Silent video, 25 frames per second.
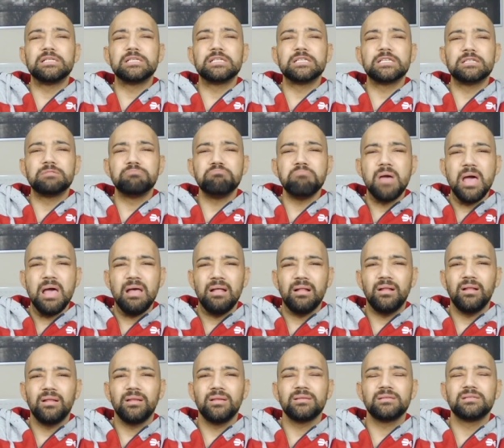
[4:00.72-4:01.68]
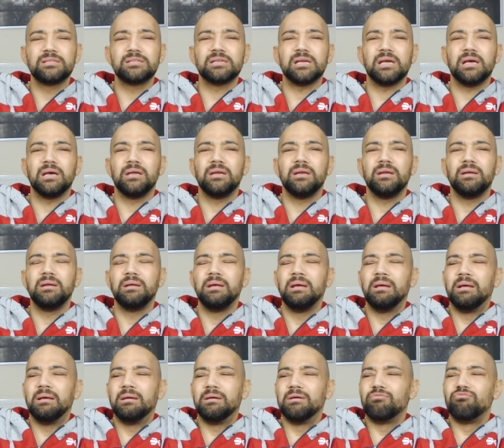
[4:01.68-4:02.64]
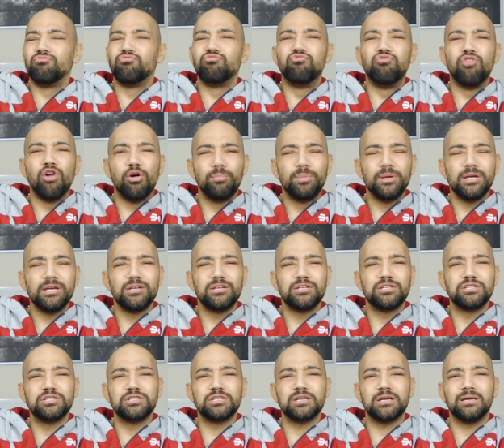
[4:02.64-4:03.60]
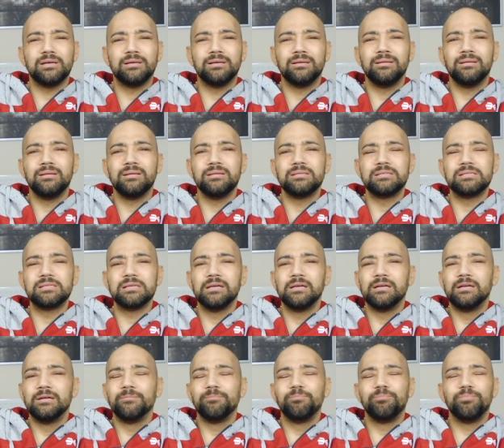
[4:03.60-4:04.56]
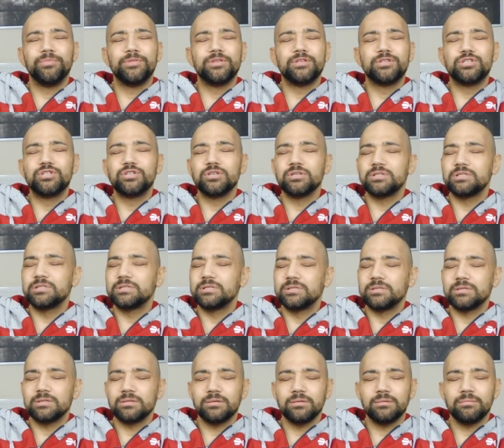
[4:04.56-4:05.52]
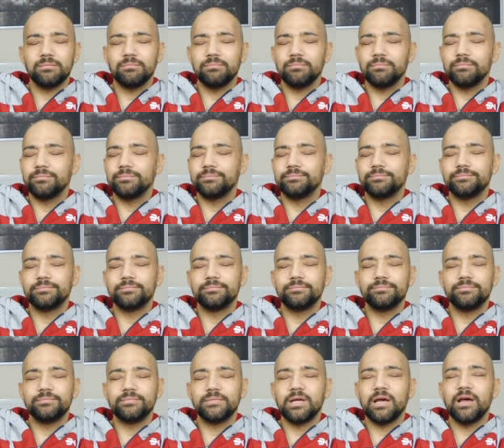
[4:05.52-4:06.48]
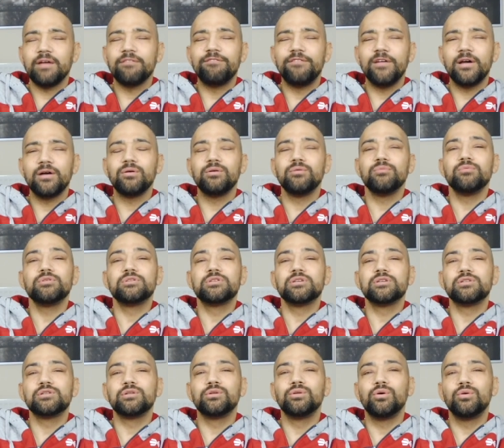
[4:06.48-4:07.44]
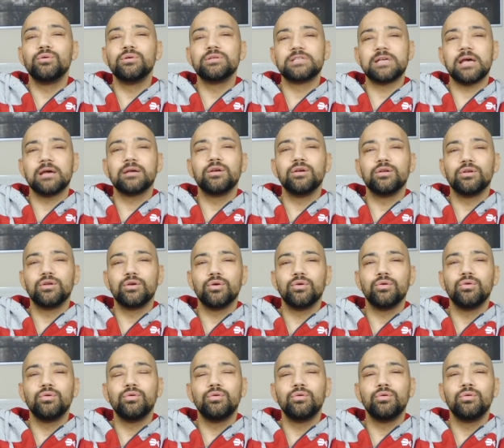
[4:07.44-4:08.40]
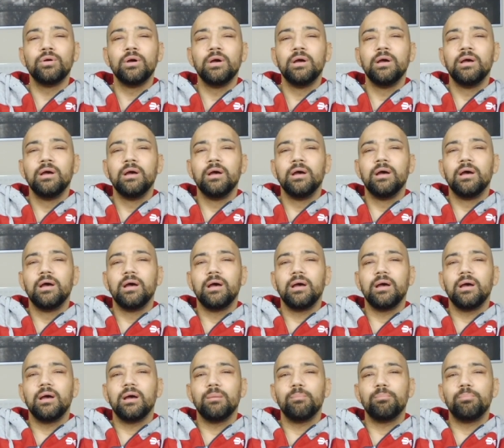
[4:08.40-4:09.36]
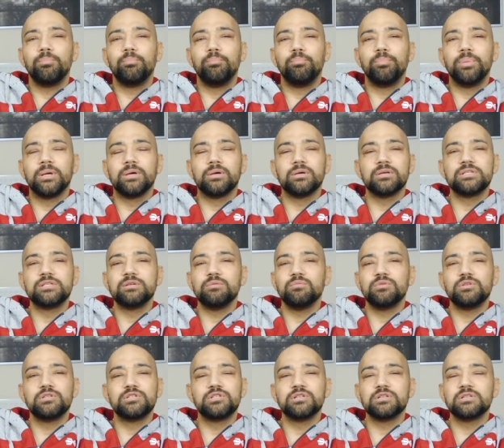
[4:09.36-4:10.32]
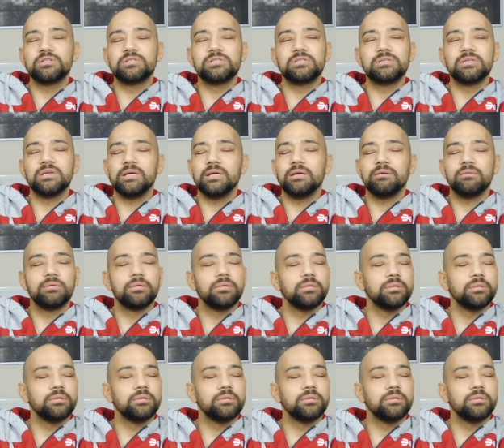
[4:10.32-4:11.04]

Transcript: smells and rubbish, and just, I felt it was as low as I could go, because it was just, it